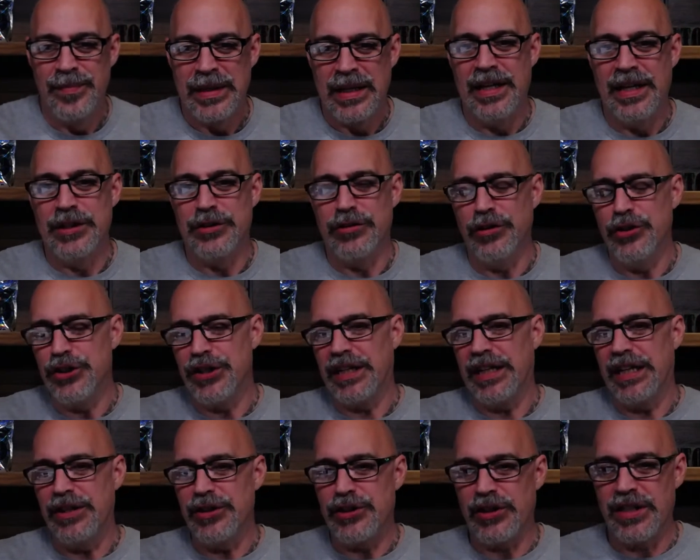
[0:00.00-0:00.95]
He's losing
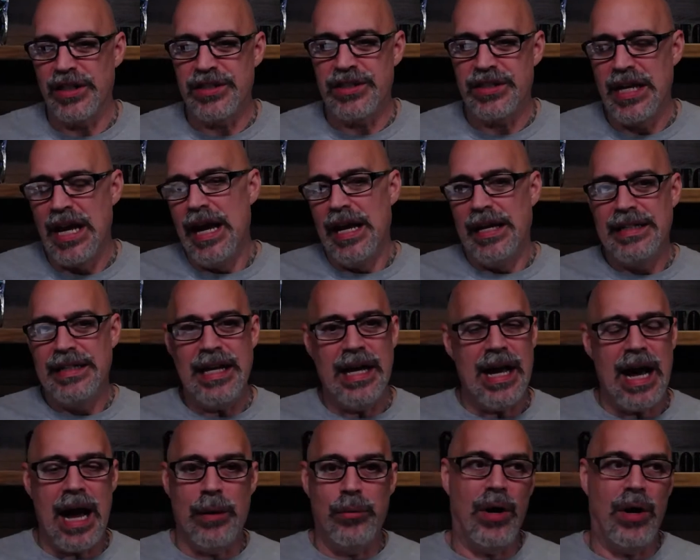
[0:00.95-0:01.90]
interest.
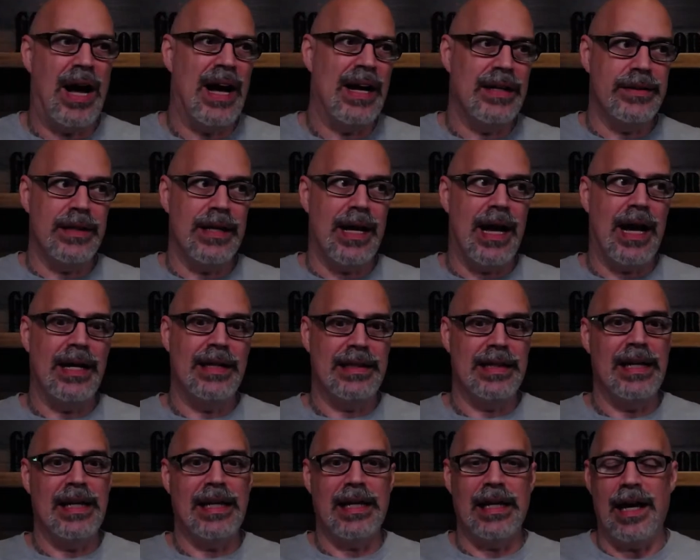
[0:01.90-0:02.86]
Yeah, well, I
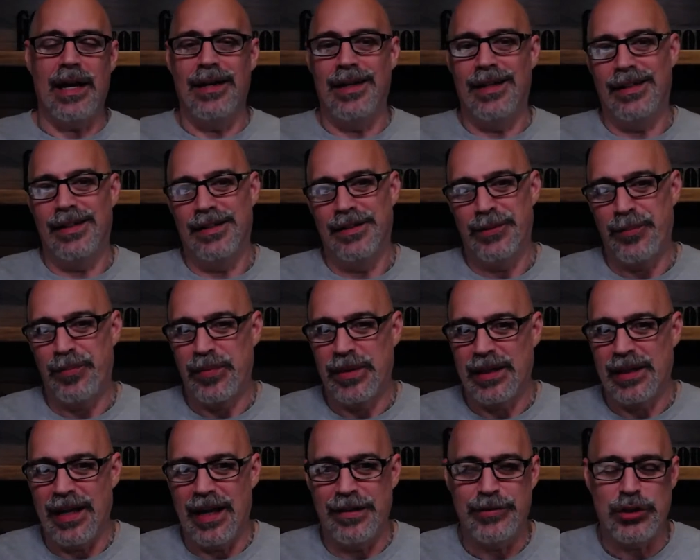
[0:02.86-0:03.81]
think
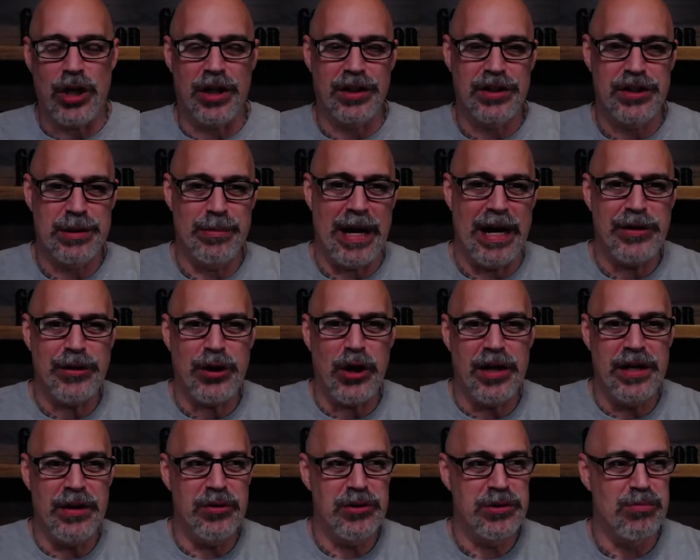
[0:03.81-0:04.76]
I've talked to some. I
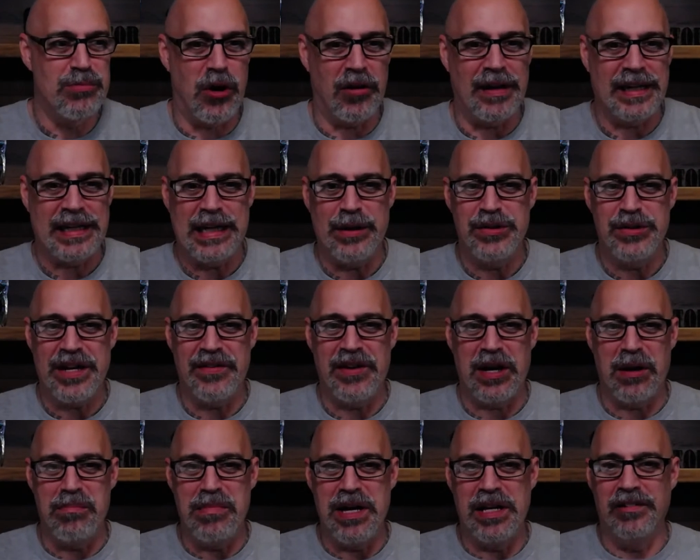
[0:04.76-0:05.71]
thought he was more like he was
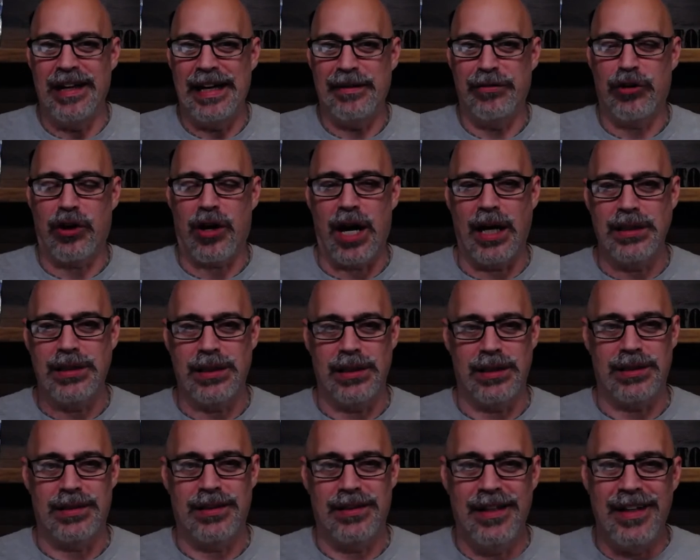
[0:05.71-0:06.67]
having a midlife
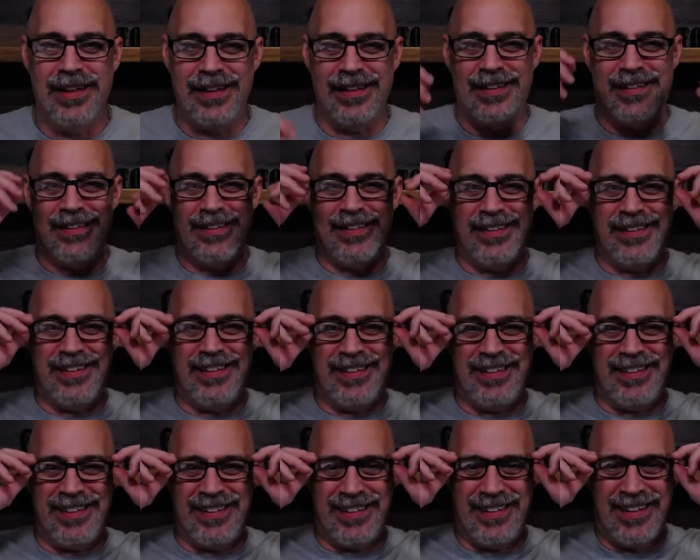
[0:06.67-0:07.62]
crisis.
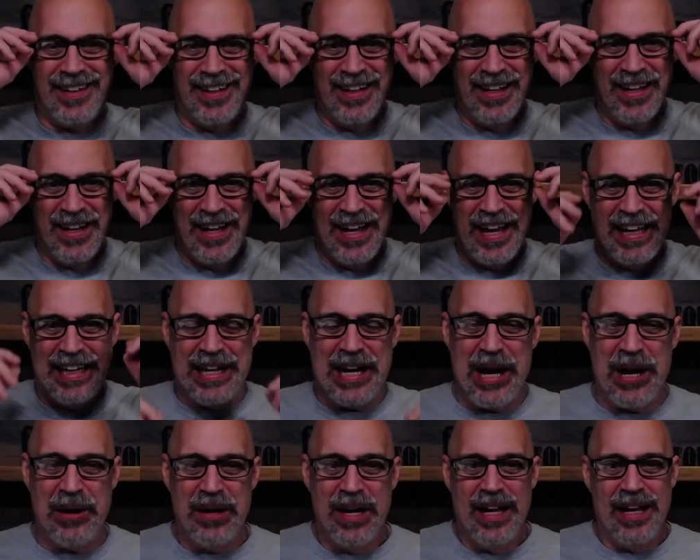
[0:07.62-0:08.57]
You
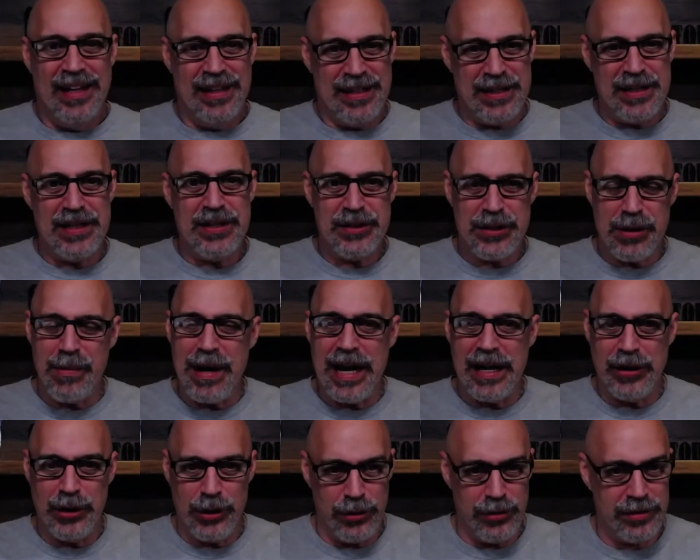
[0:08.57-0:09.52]
know, this is a
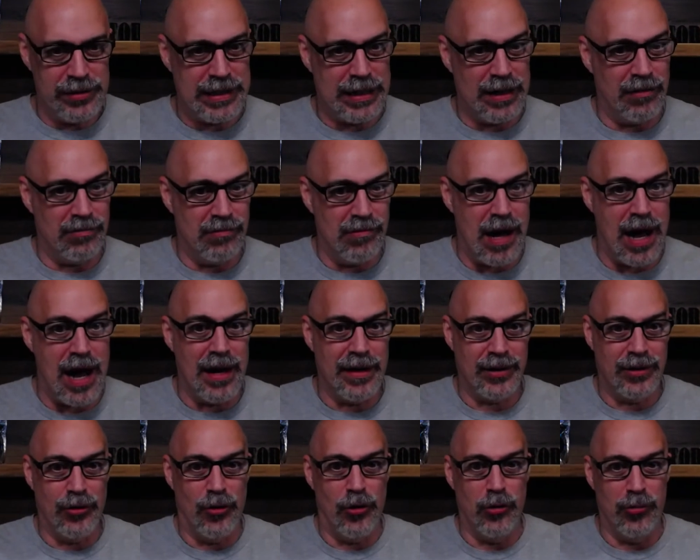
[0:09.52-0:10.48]
man who did a lot
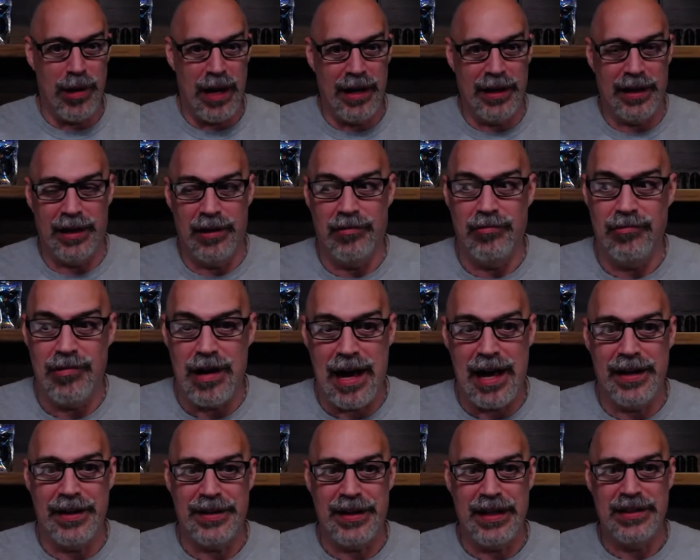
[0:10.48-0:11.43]
of gold mining and a
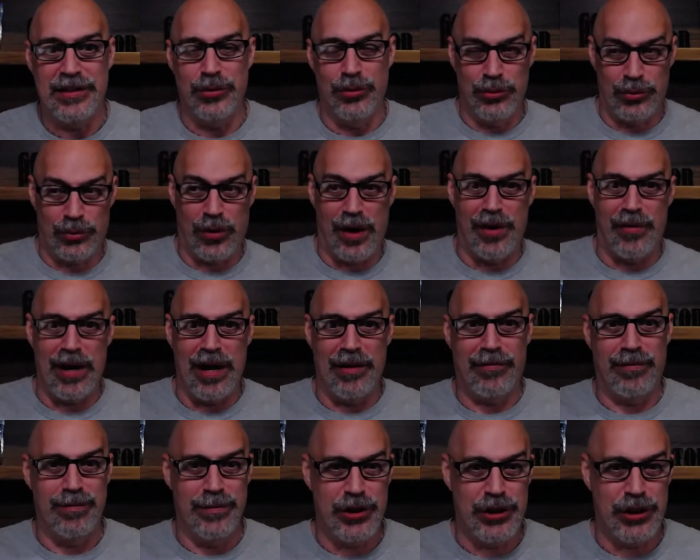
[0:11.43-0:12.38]
lot of things and was running around
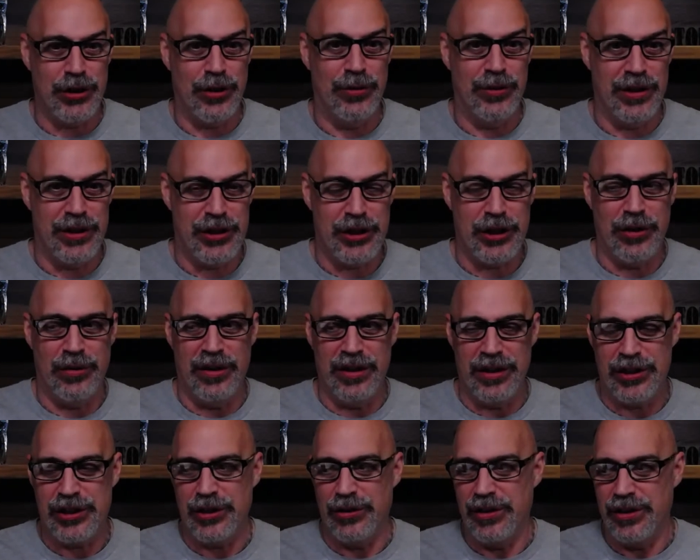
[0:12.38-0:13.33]
from show to show to
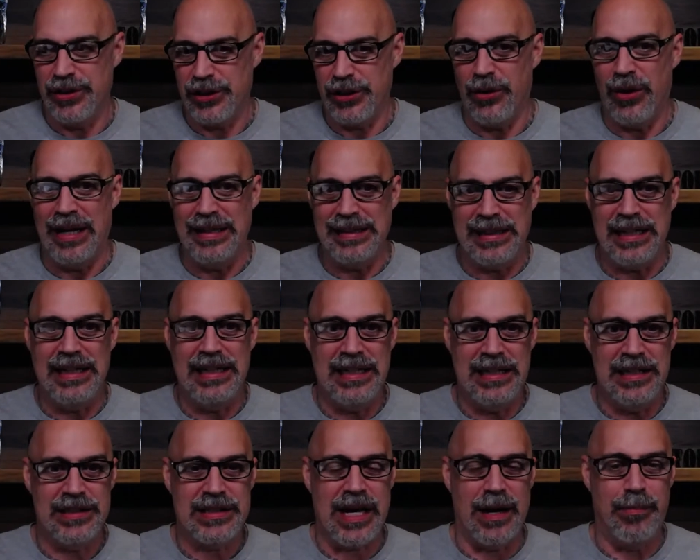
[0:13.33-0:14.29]
show to show. I think he
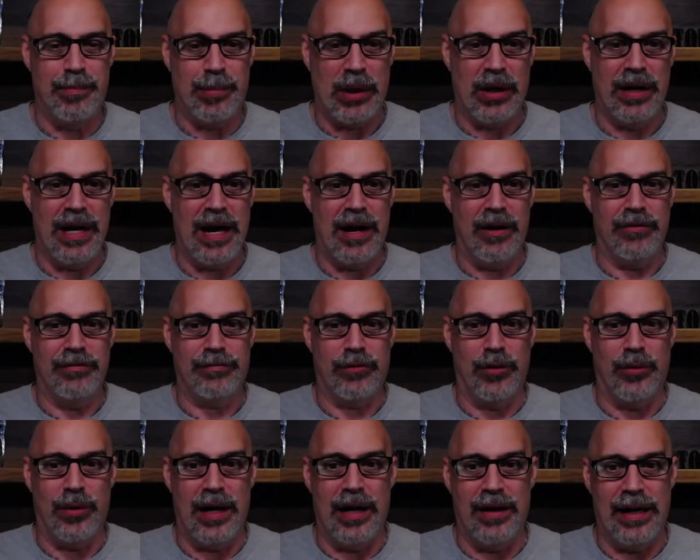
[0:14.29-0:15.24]
just got burnt out for
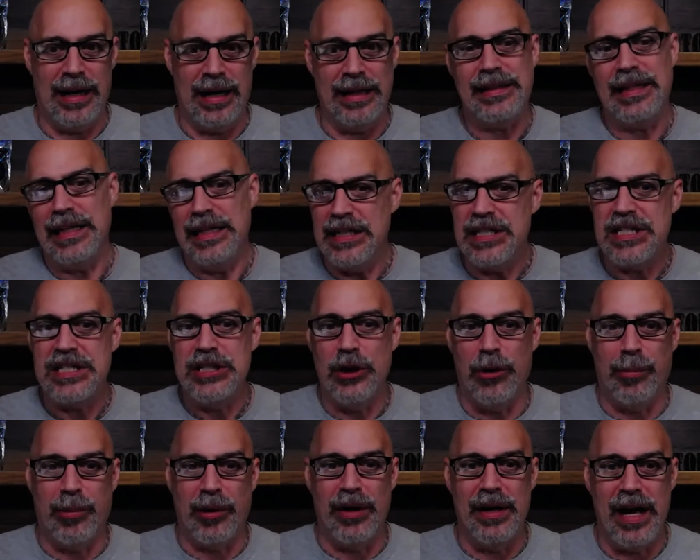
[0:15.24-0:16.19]
a while. And I think he's
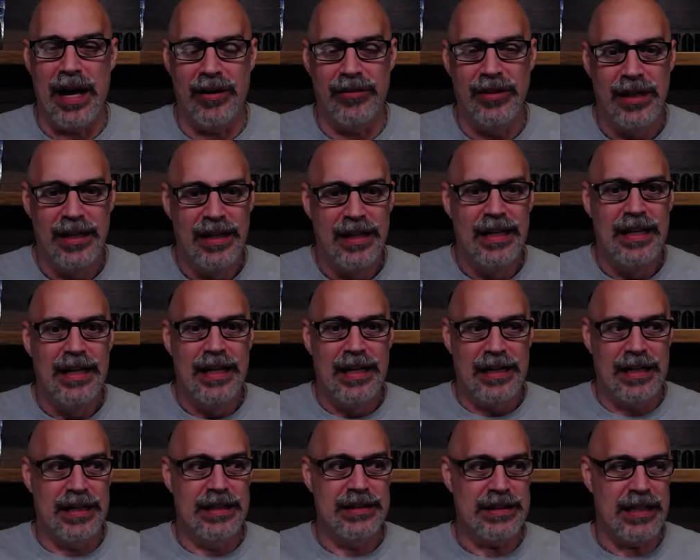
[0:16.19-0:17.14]
still burnt out
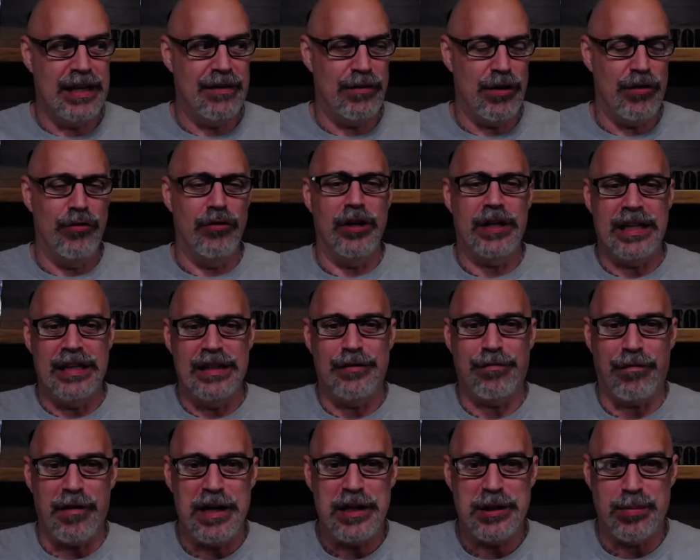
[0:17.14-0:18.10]
because if you look at his
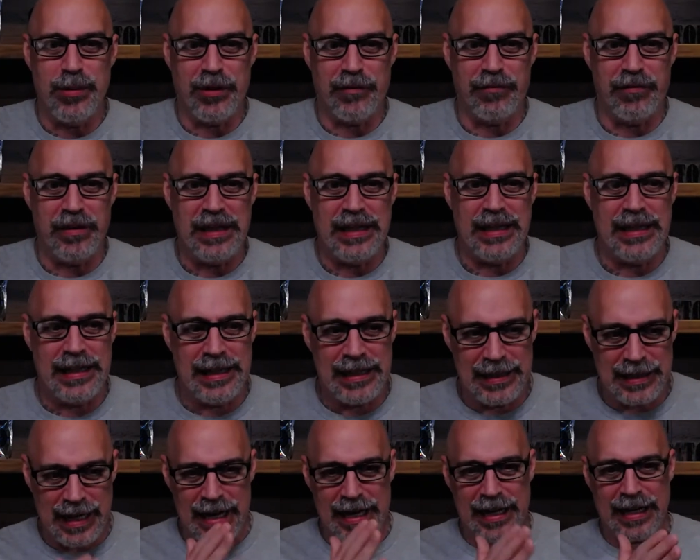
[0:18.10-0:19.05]
Facebook feed, he
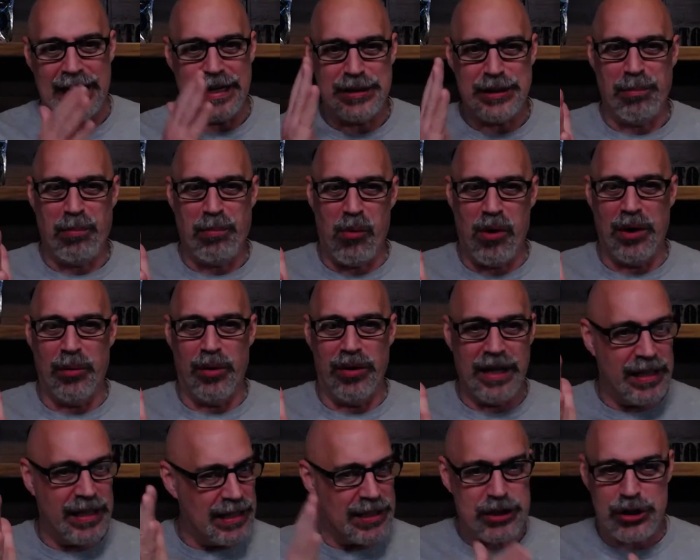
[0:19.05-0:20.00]
kind of got to a point where
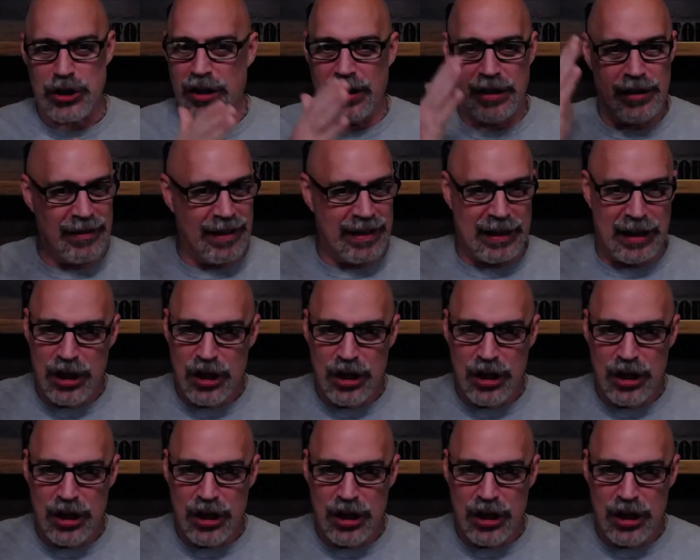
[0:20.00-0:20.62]
then he started like